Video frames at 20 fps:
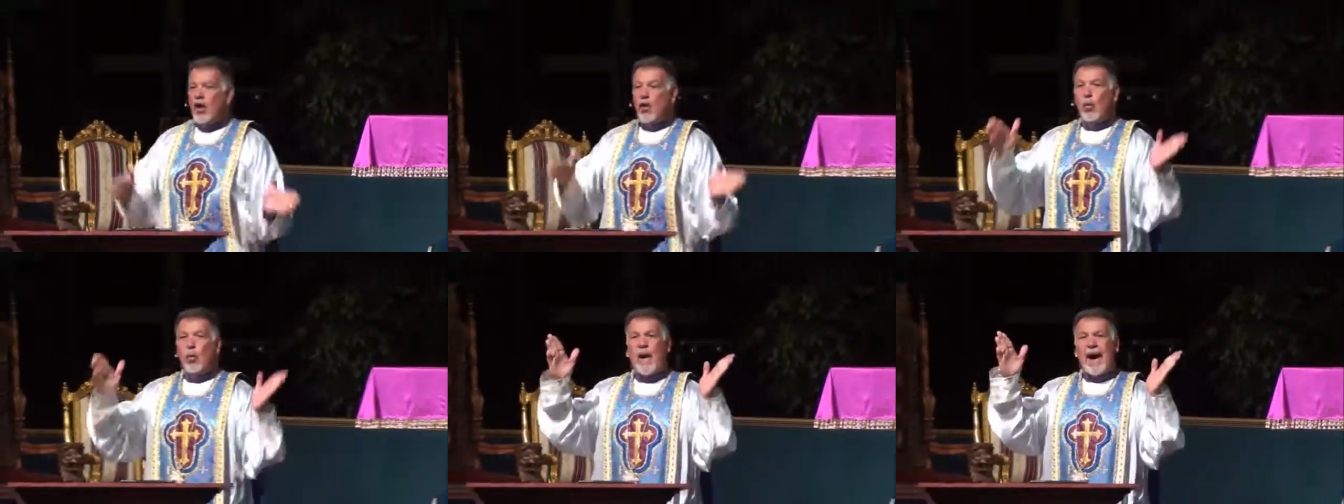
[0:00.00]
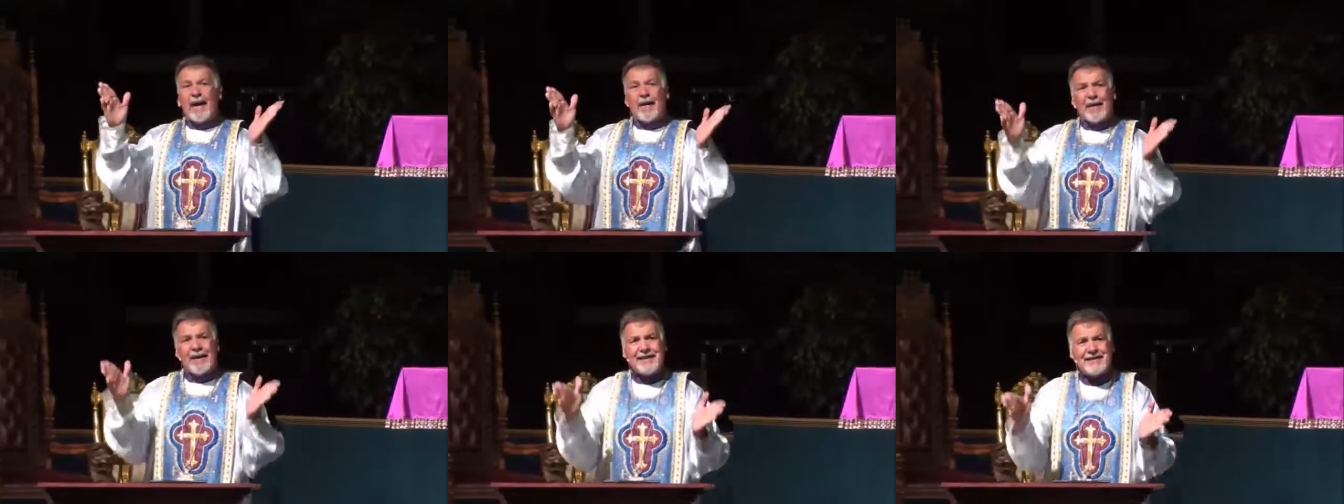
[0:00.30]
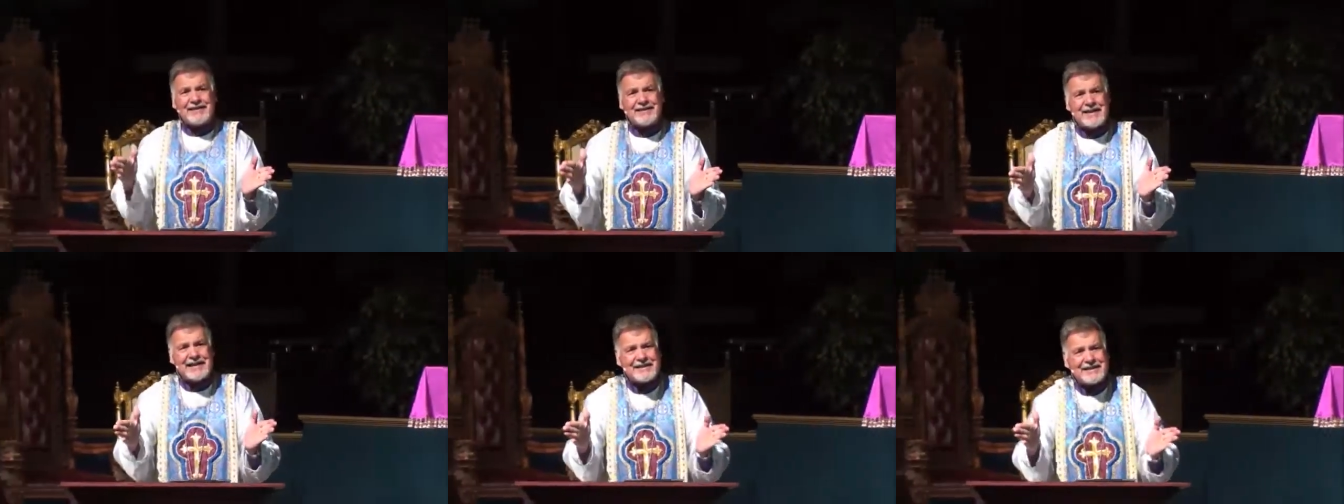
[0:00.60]
Where
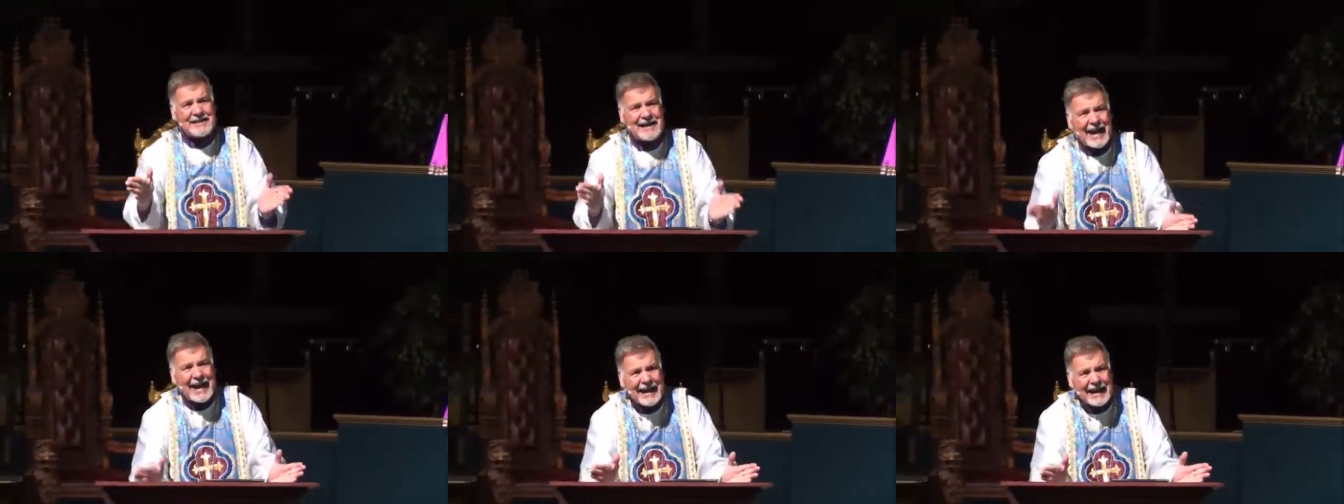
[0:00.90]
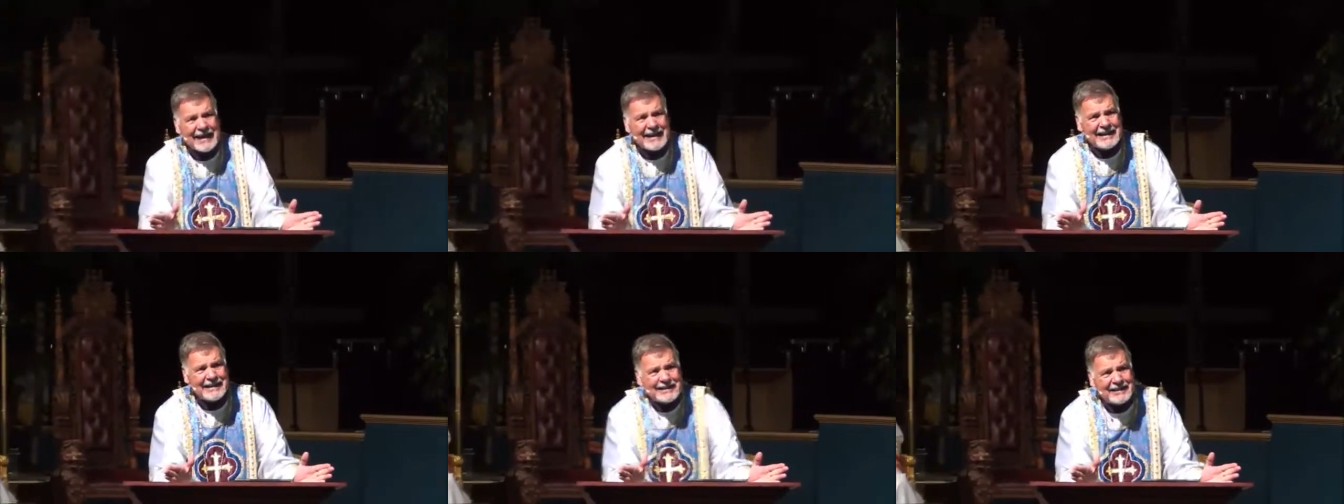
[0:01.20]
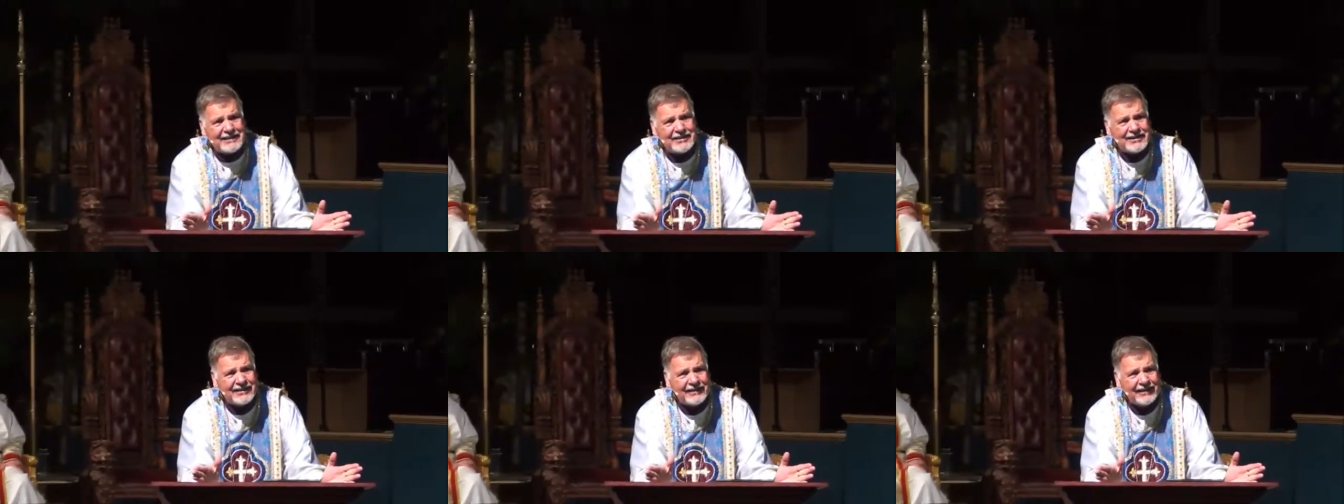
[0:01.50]
is the
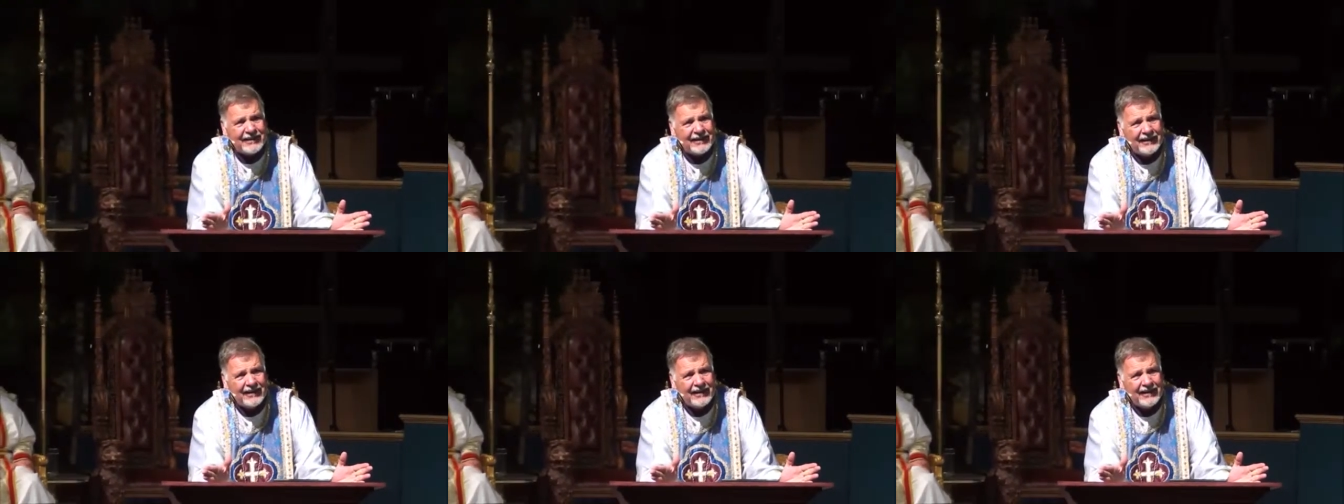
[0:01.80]
change?